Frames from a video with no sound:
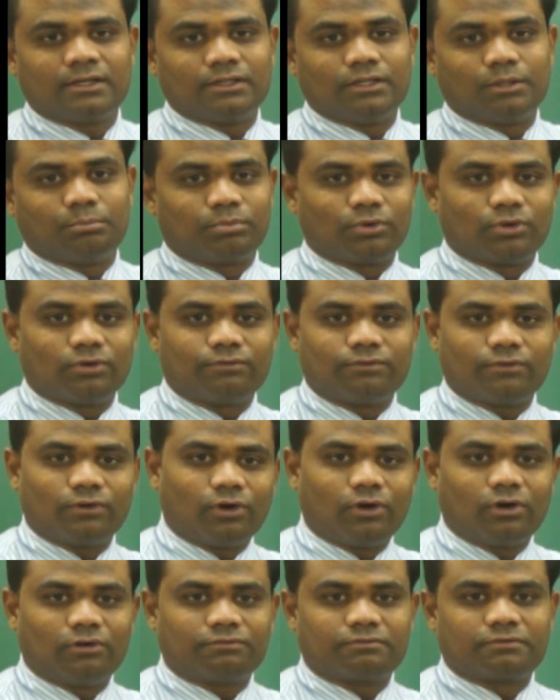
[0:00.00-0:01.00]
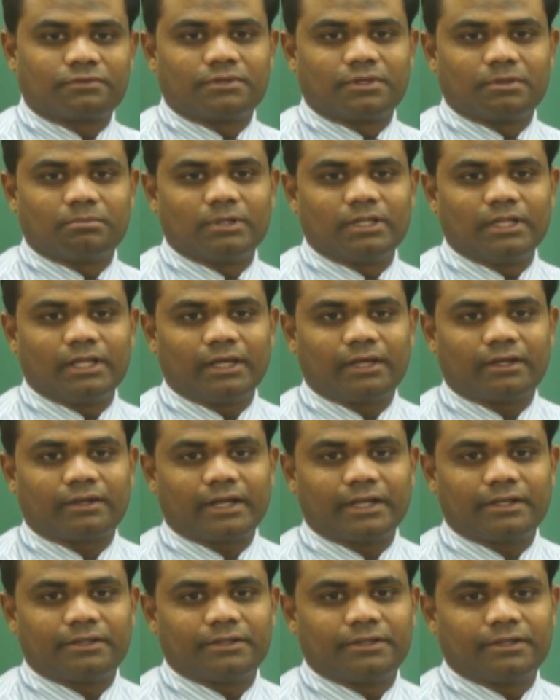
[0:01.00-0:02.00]
the proof of triple A
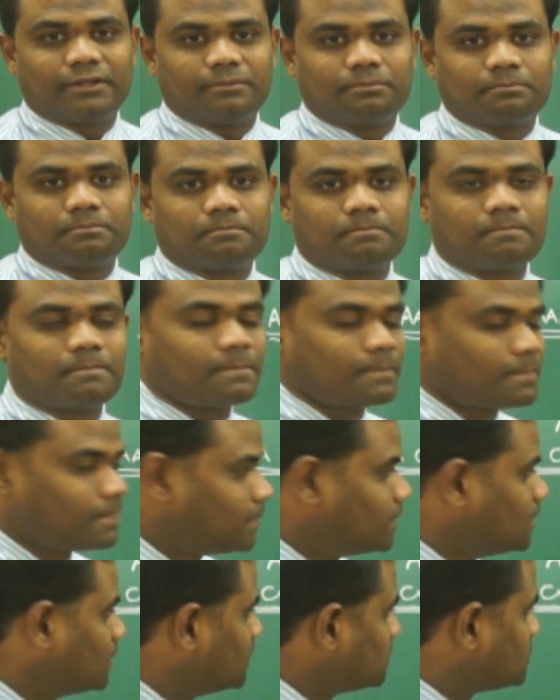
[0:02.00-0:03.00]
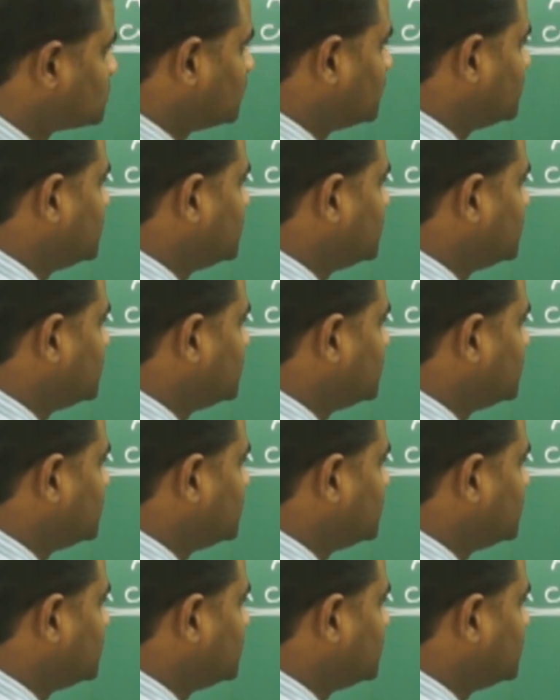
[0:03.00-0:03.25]
criterion. So